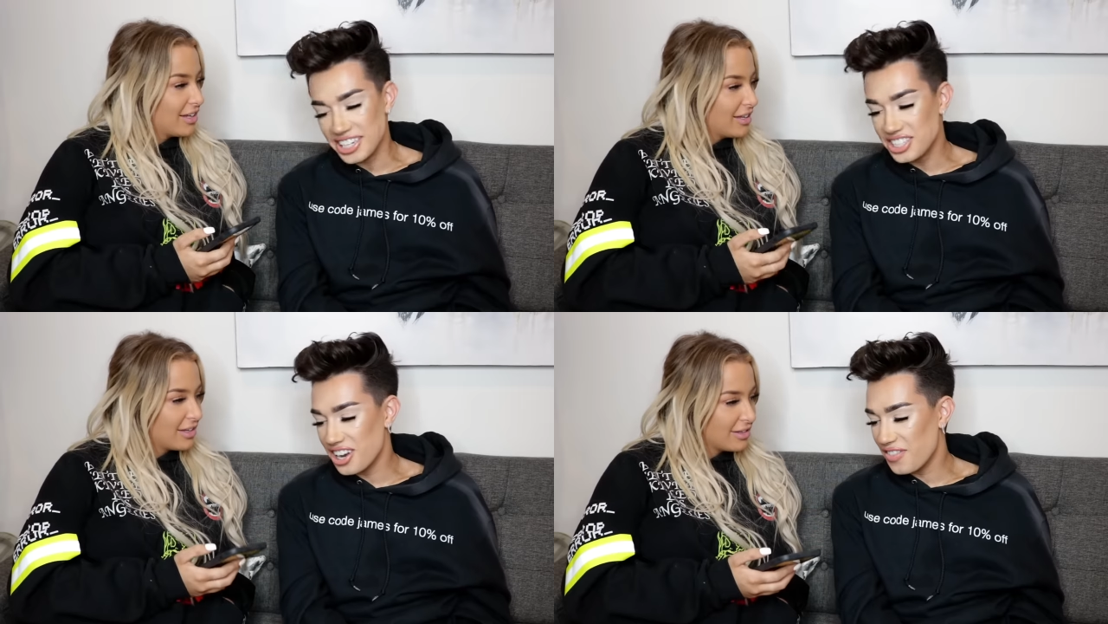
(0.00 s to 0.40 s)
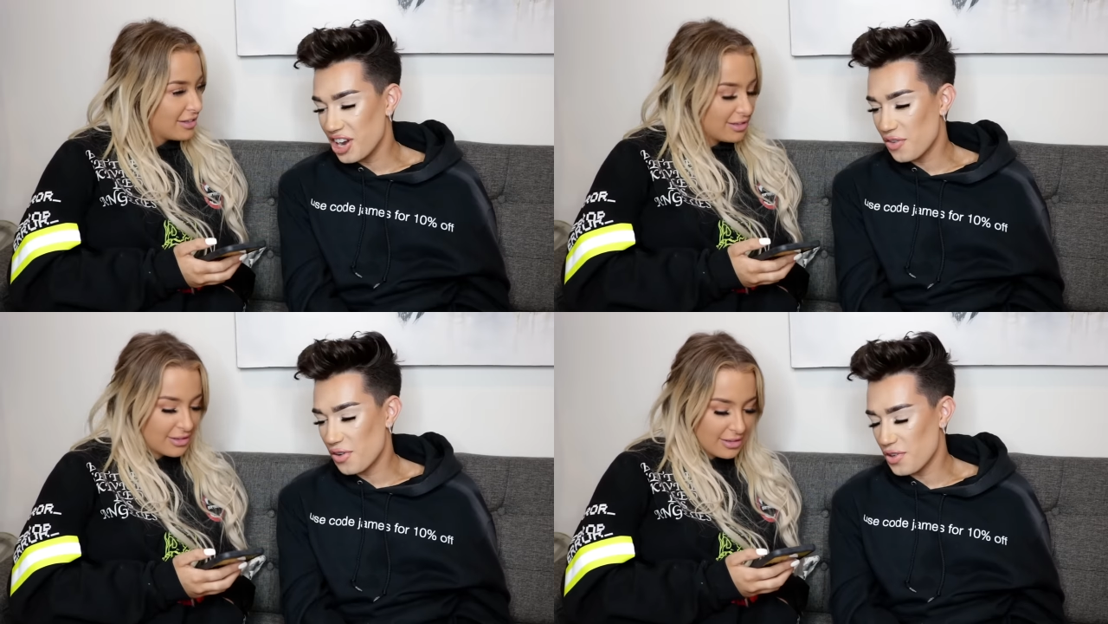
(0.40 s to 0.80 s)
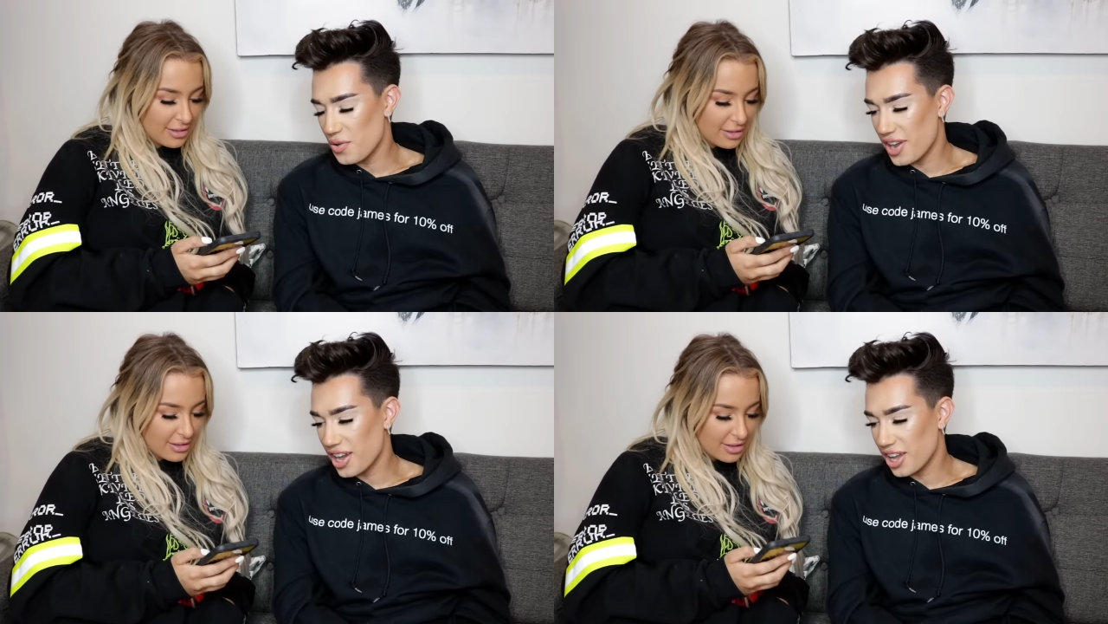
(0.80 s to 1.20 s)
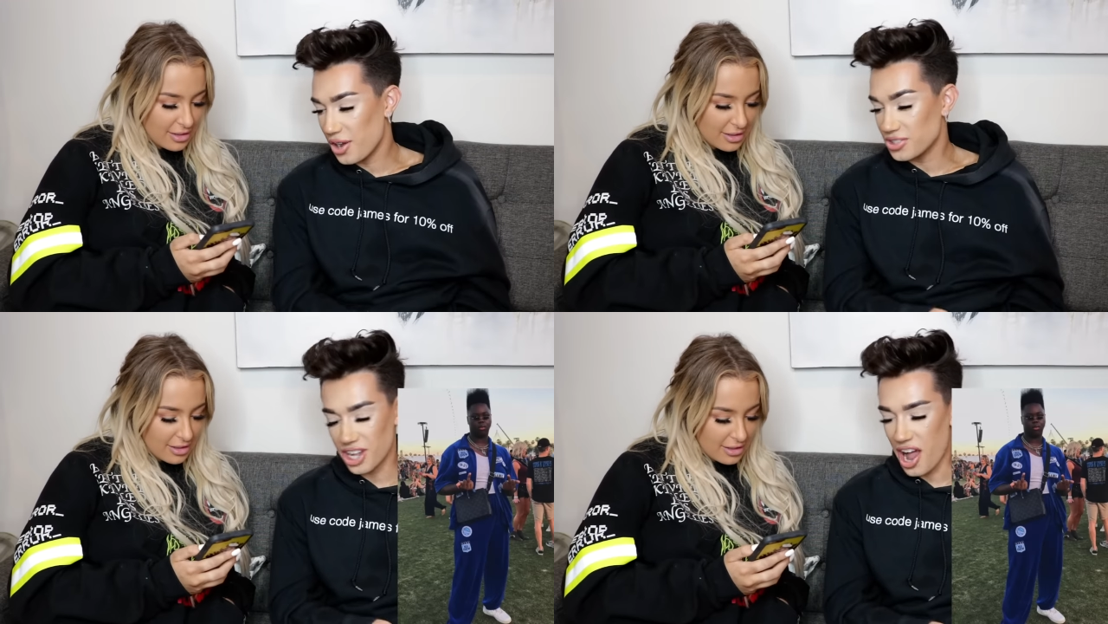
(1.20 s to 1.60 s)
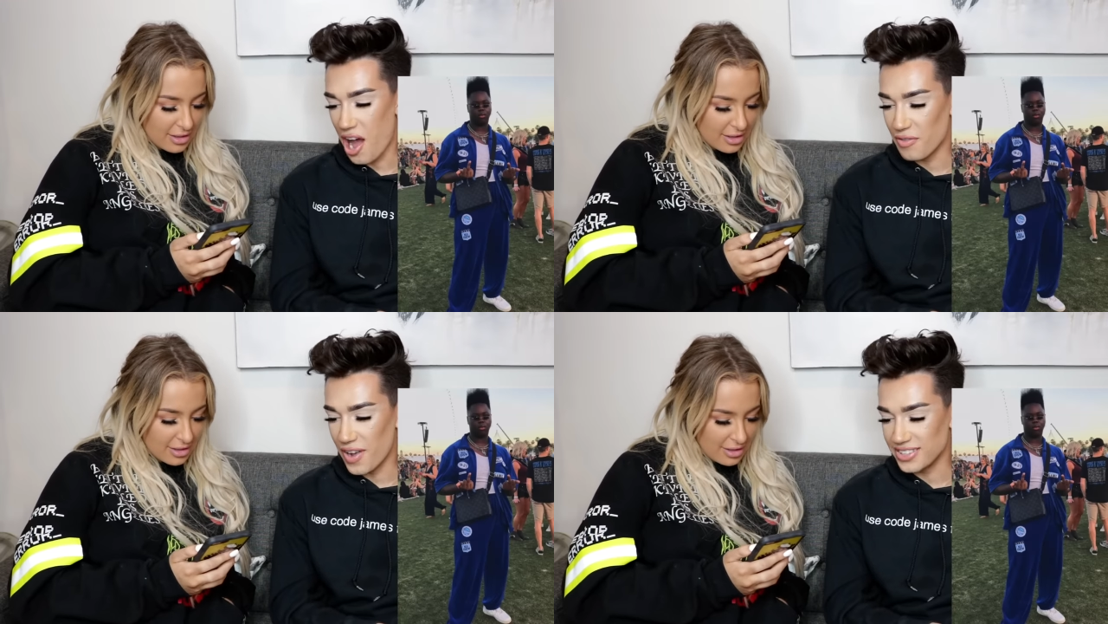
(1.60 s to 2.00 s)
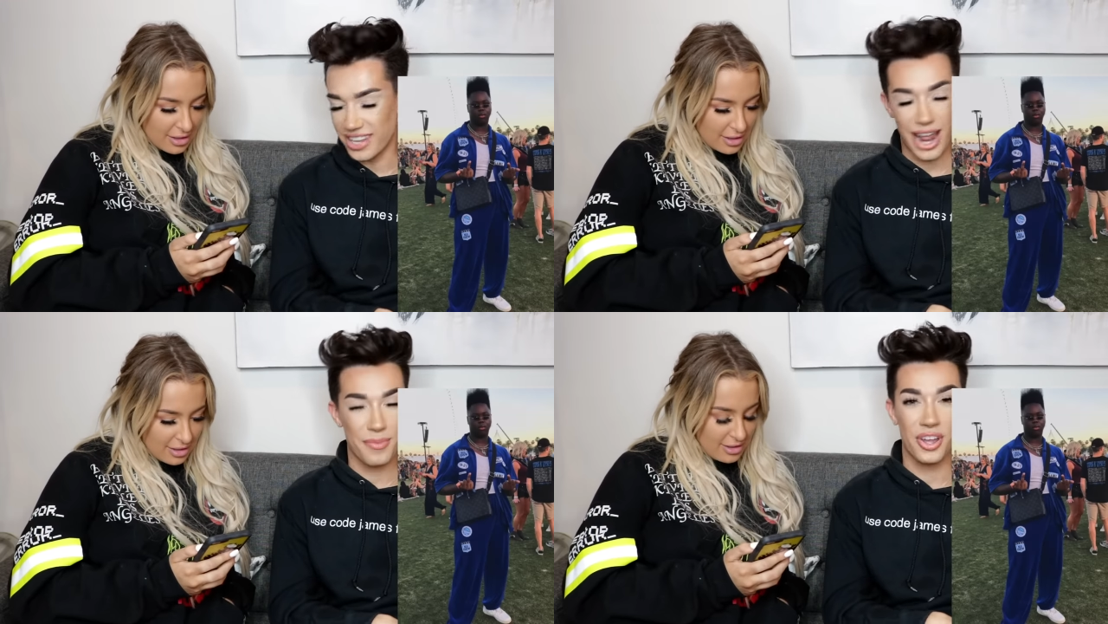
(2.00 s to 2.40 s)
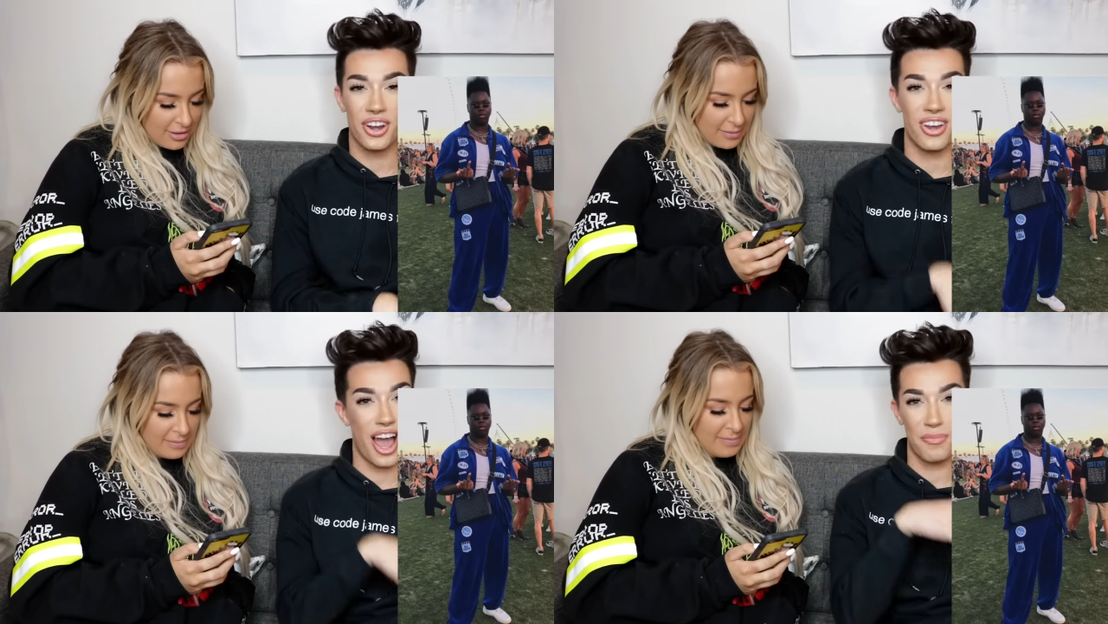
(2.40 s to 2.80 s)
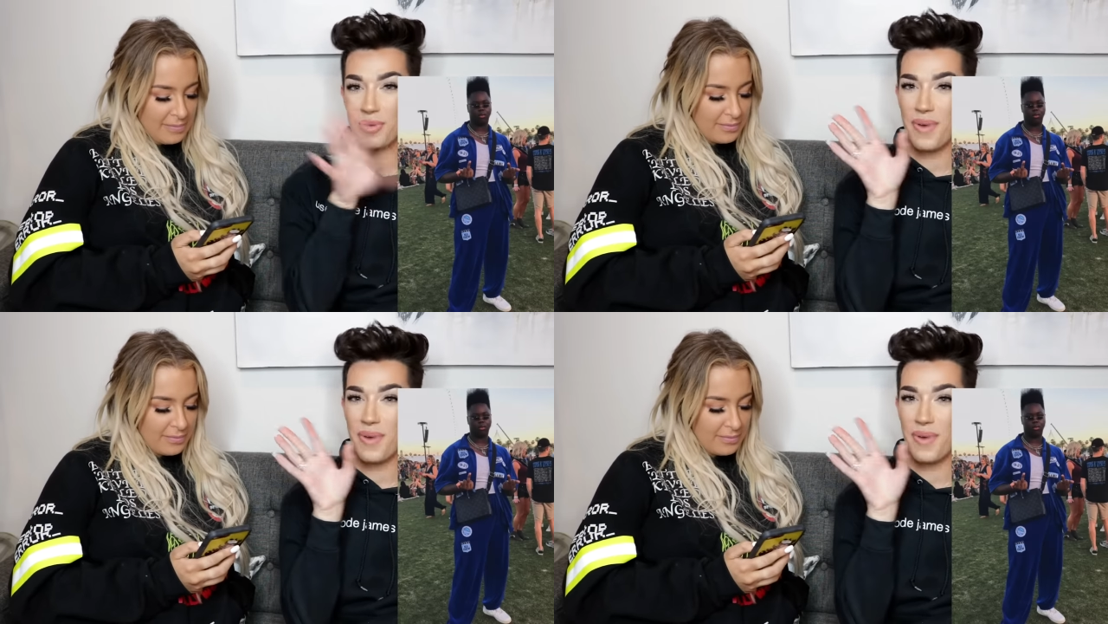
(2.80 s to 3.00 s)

Speaker 1: He just did a video reviewing Coachella outfits and I'm gonna not be